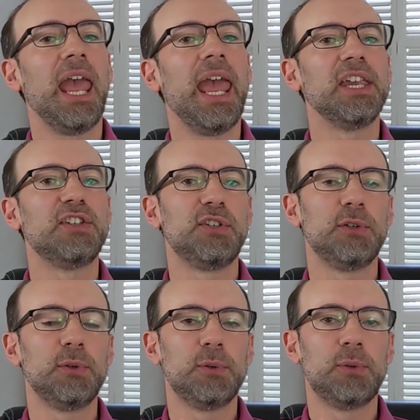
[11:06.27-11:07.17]
And
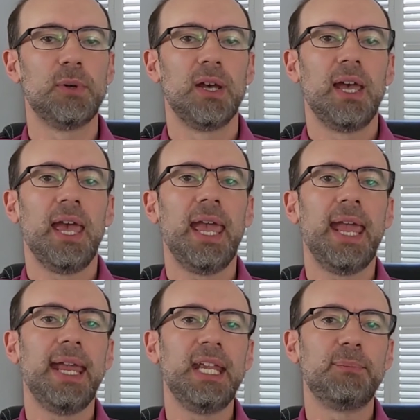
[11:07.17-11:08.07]
two,
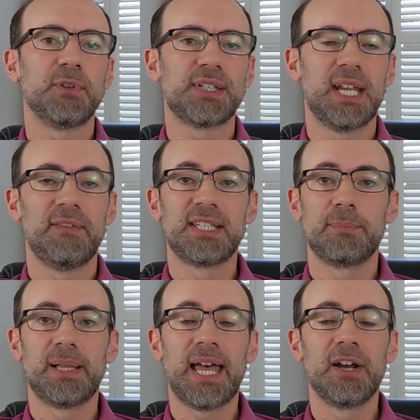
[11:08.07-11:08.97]
80% of its
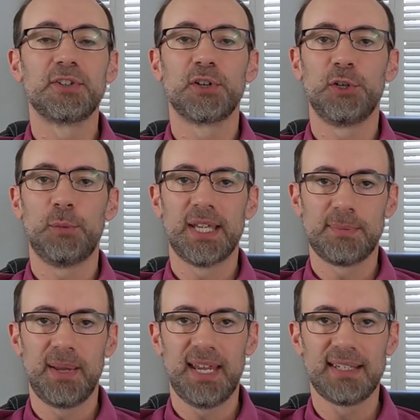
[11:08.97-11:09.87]
suppliers are US
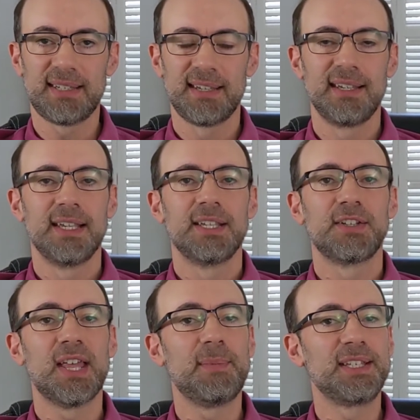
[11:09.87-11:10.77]
based.
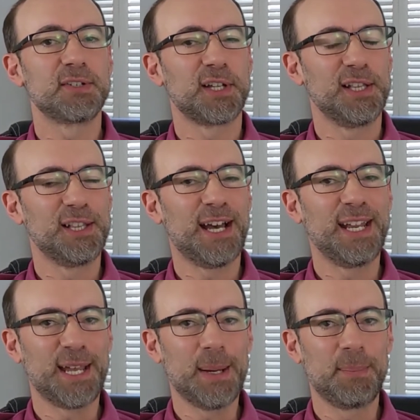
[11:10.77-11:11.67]
So that means there's a lot
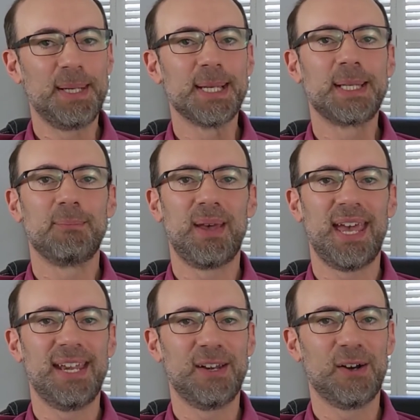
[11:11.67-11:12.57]
of companies that
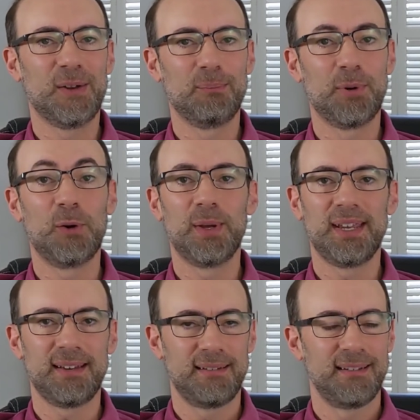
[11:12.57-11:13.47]
depend on
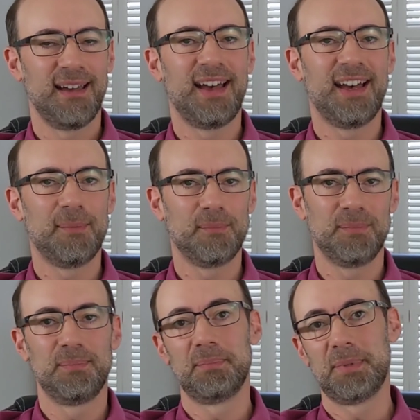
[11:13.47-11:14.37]
Boeing
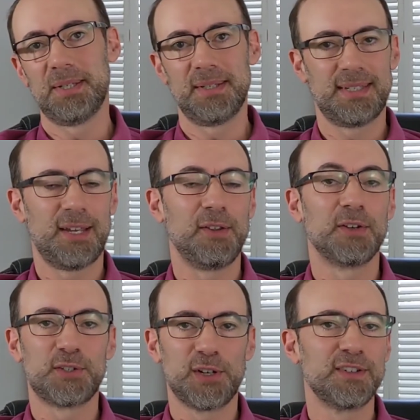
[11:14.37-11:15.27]
to sell their
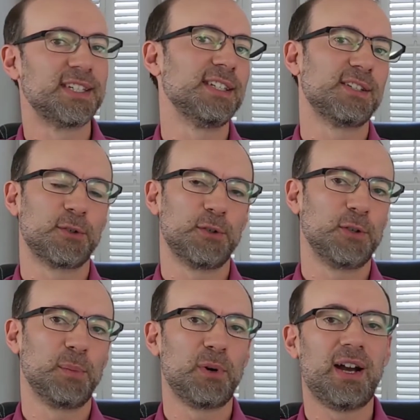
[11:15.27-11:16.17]
services or
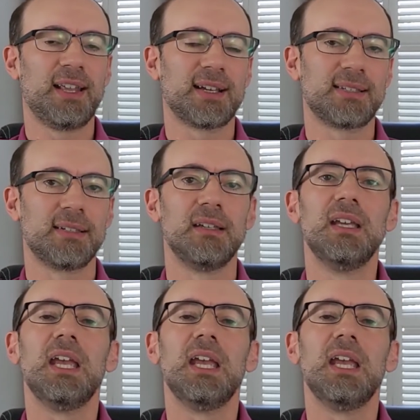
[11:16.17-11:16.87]
their products.